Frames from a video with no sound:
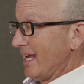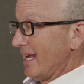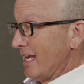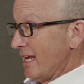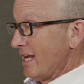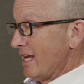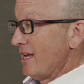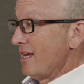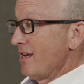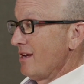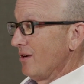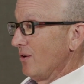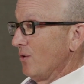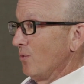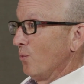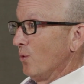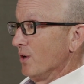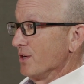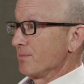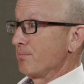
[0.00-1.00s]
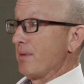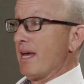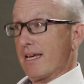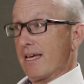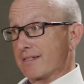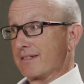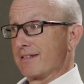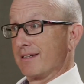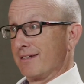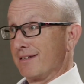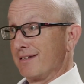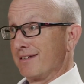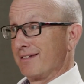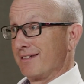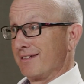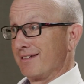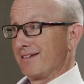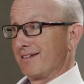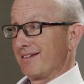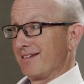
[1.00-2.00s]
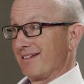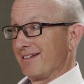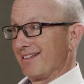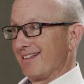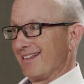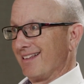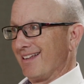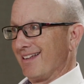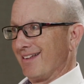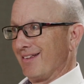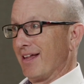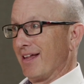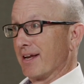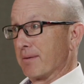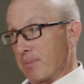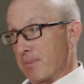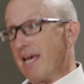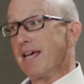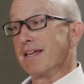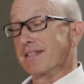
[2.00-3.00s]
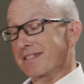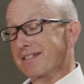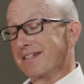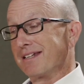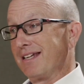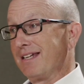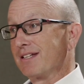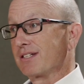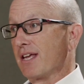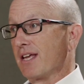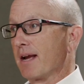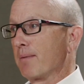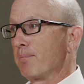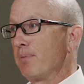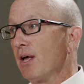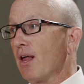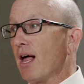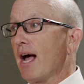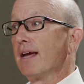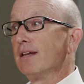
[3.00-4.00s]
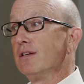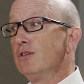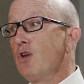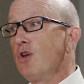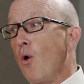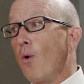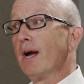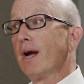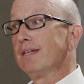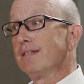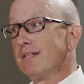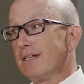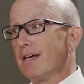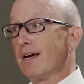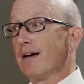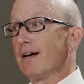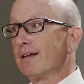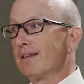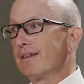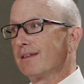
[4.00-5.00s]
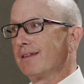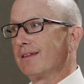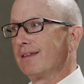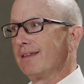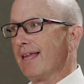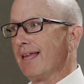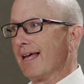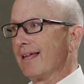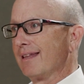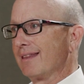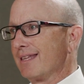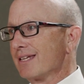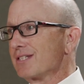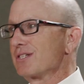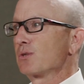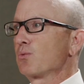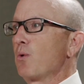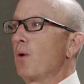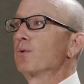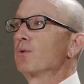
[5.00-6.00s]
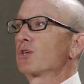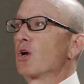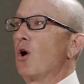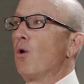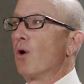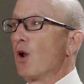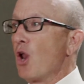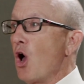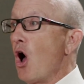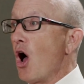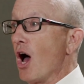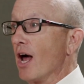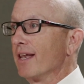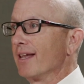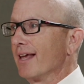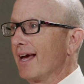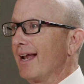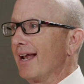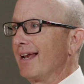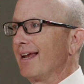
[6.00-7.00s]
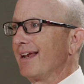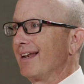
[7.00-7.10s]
he was pissed, like pissed. He's like, Bill, I had no idea that this is what was going on.